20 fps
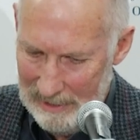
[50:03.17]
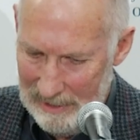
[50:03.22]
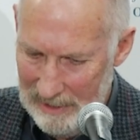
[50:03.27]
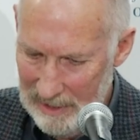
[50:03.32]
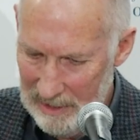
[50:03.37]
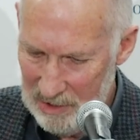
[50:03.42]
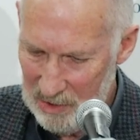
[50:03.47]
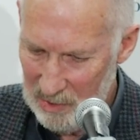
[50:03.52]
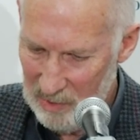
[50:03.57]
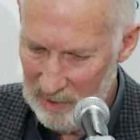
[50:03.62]

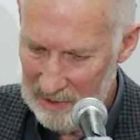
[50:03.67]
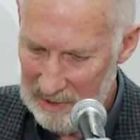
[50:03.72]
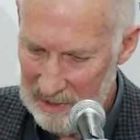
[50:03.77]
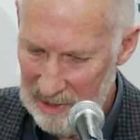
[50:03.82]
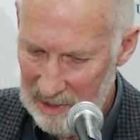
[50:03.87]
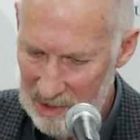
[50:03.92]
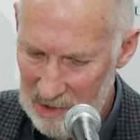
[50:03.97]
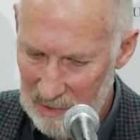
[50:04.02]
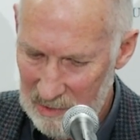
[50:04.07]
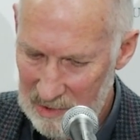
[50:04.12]
this, was,
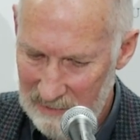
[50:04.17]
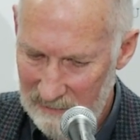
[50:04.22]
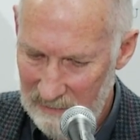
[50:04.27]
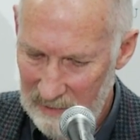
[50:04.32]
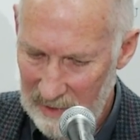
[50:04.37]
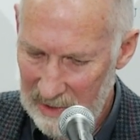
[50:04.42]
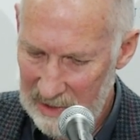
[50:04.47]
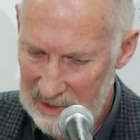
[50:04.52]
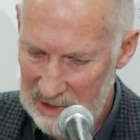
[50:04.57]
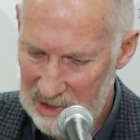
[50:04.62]
this was a
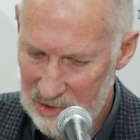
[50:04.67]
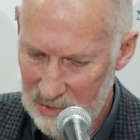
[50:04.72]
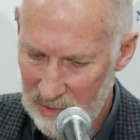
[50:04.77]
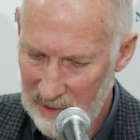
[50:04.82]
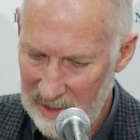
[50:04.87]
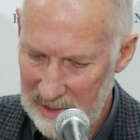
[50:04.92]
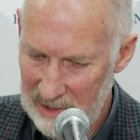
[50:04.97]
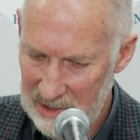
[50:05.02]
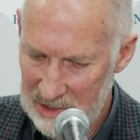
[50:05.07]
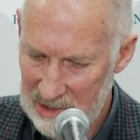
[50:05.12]
very
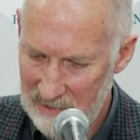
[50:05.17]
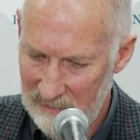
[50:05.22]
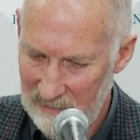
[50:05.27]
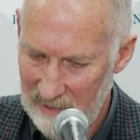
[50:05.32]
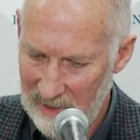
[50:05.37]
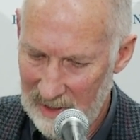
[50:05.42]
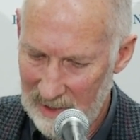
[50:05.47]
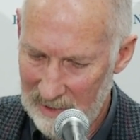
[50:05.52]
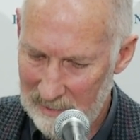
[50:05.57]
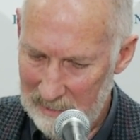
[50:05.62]
strange
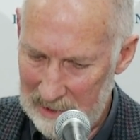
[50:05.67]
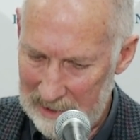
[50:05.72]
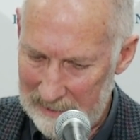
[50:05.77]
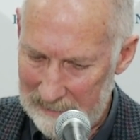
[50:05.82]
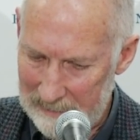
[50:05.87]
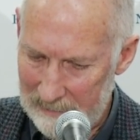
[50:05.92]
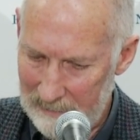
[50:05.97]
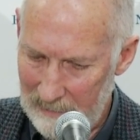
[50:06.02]
development.